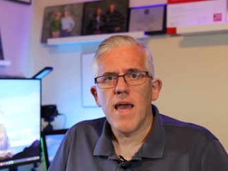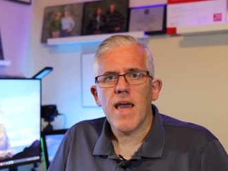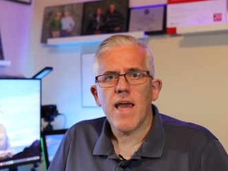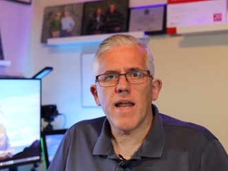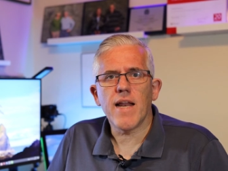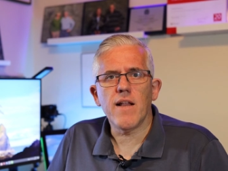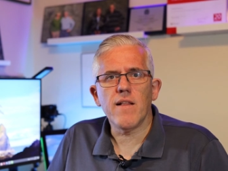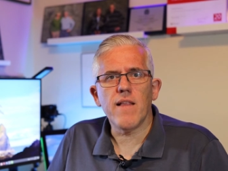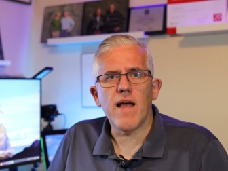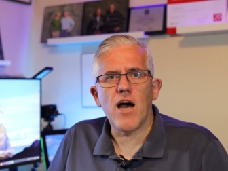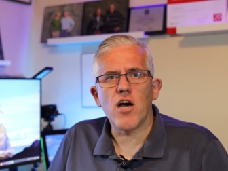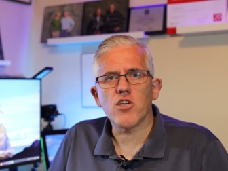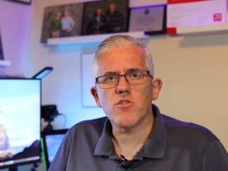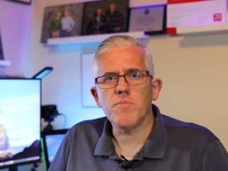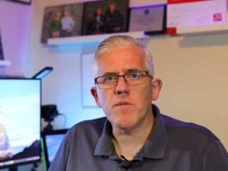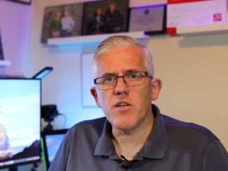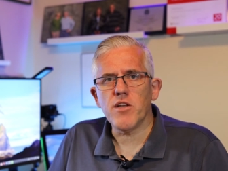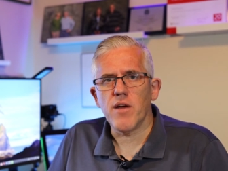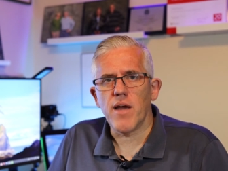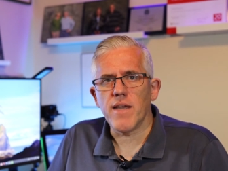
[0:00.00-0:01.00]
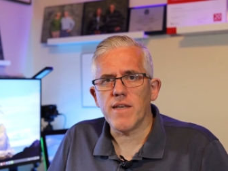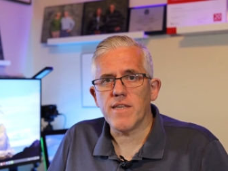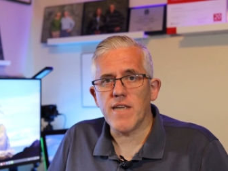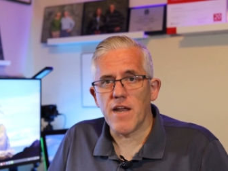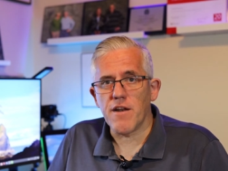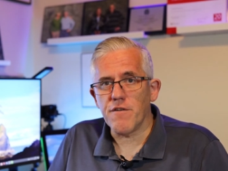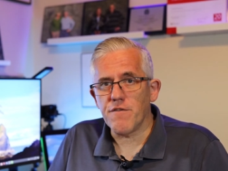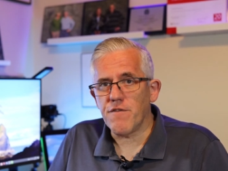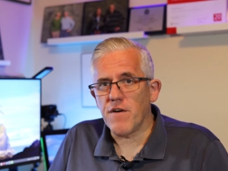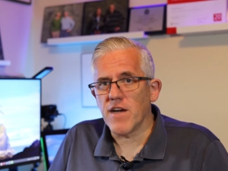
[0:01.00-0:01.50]
It allows me to
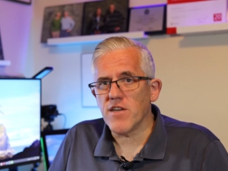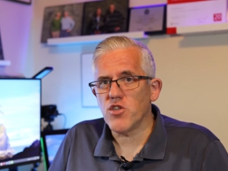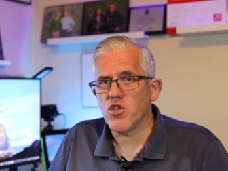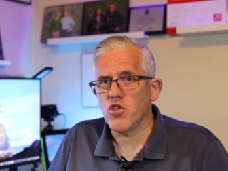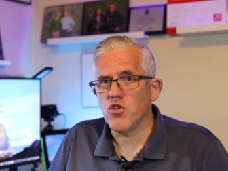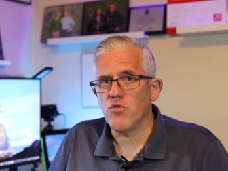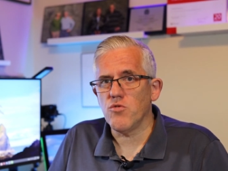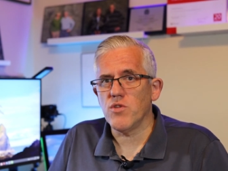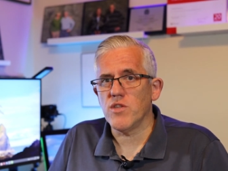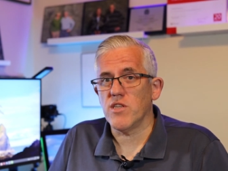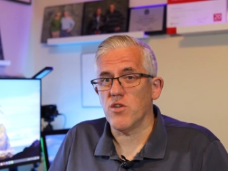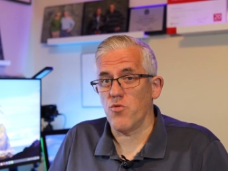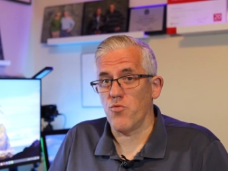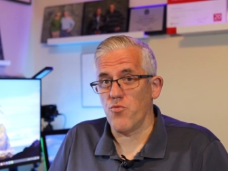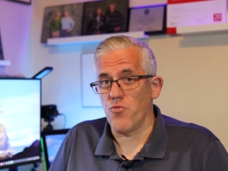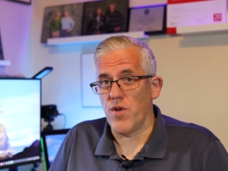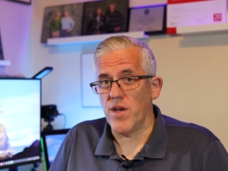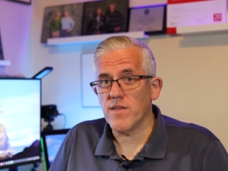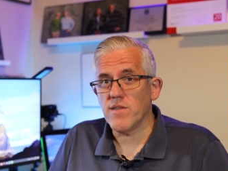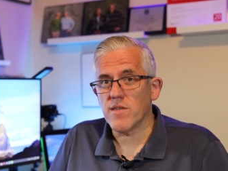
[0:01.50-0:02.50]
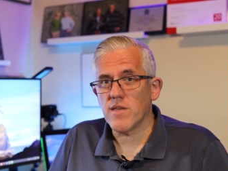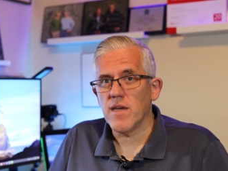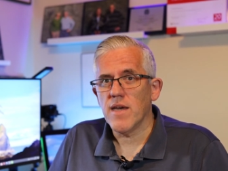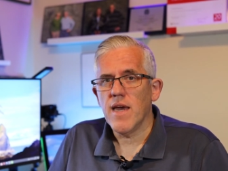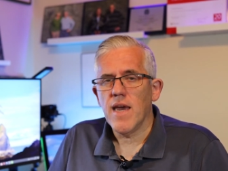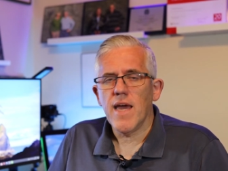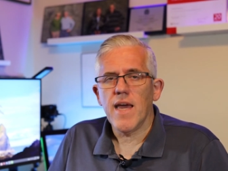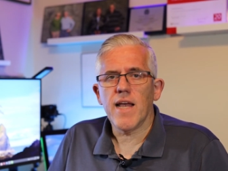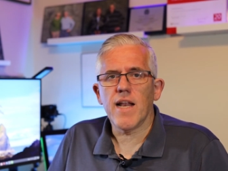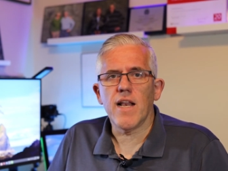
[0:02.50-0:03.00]
identify students at risk.
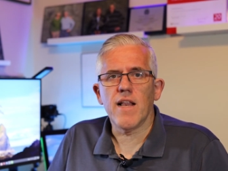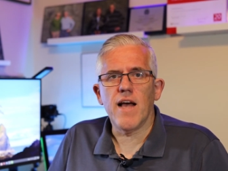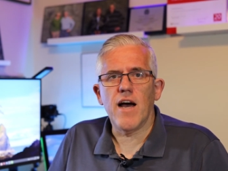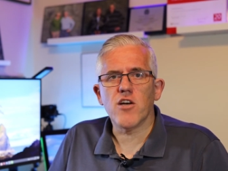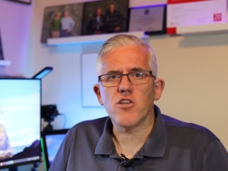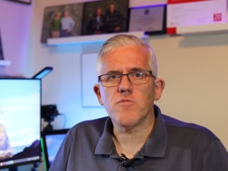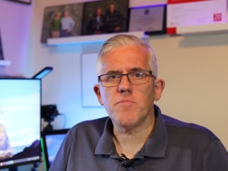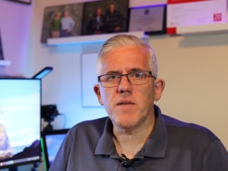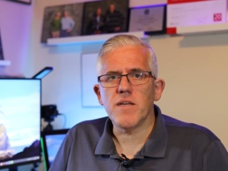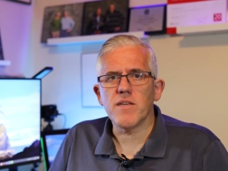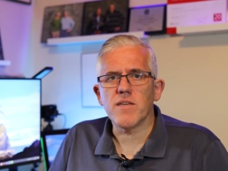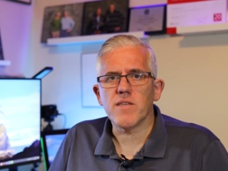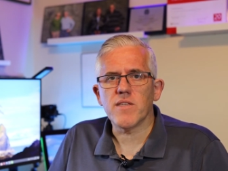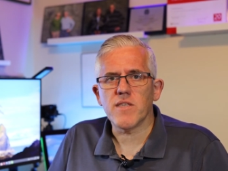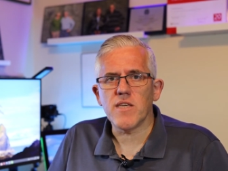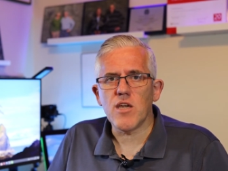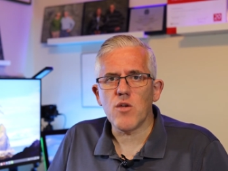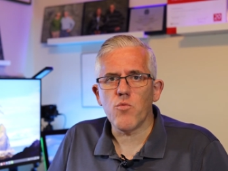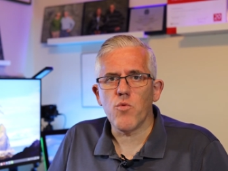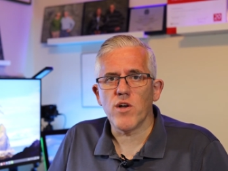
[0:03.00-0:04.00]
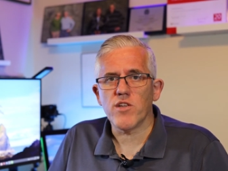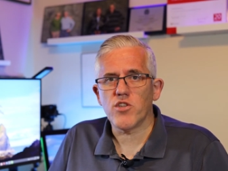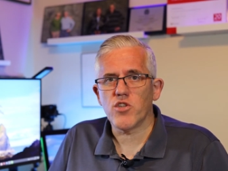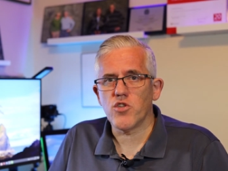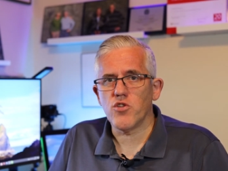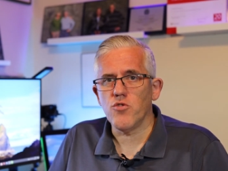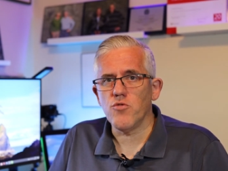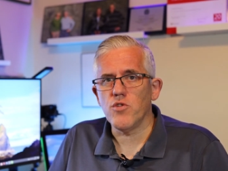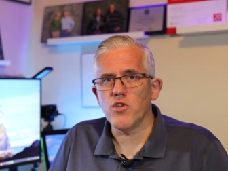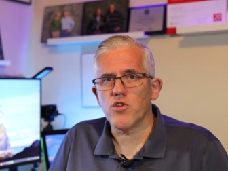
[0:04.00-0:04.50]
It allows me to see what
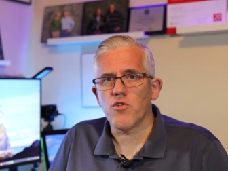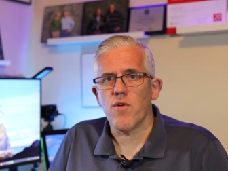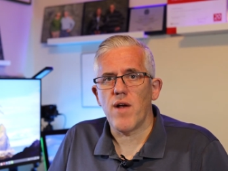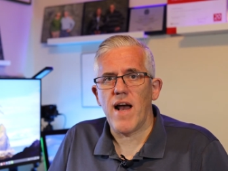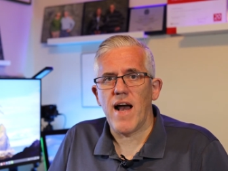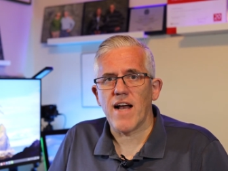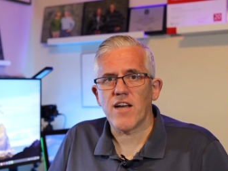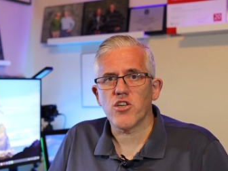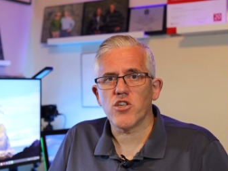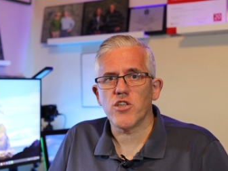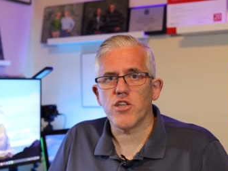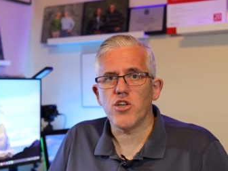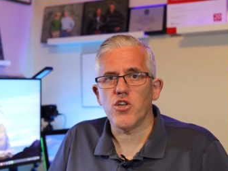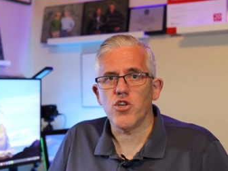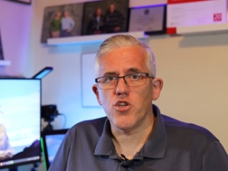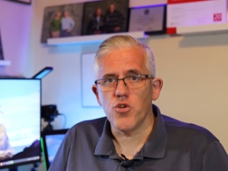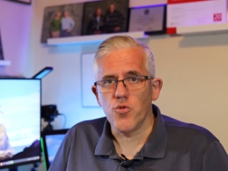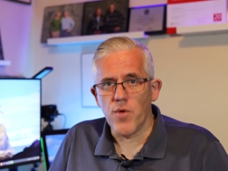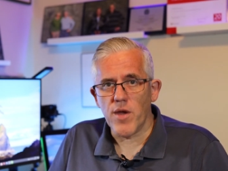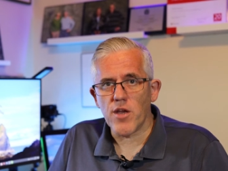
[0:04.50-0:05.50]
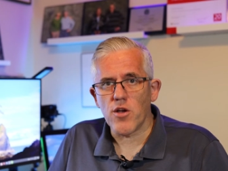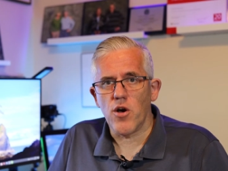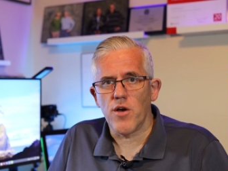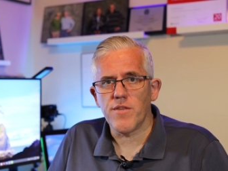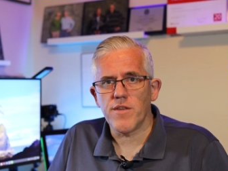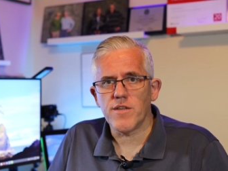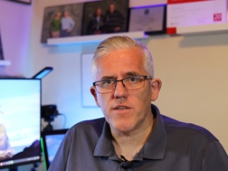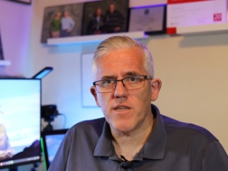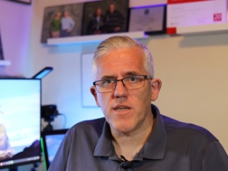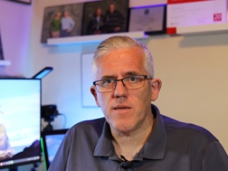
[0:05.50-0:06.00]
students are actually doing on
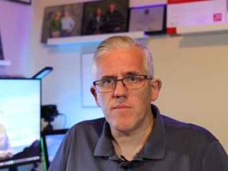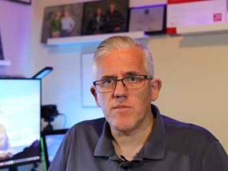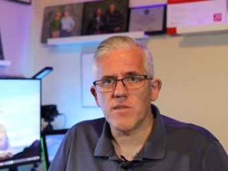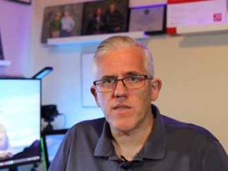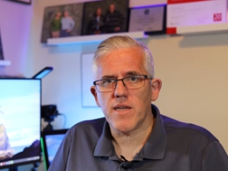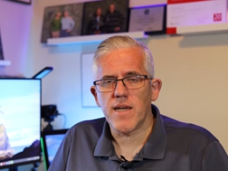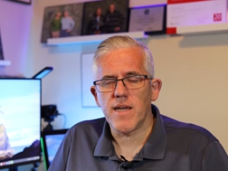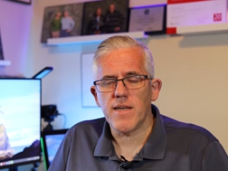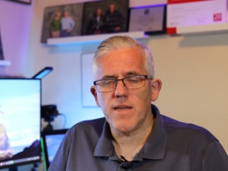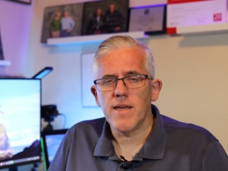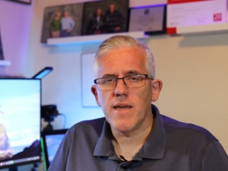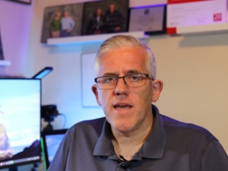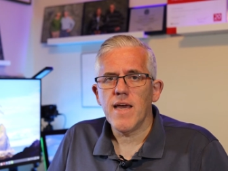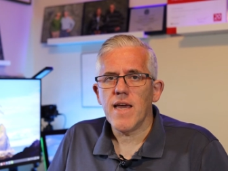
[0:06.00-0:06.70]
the team site.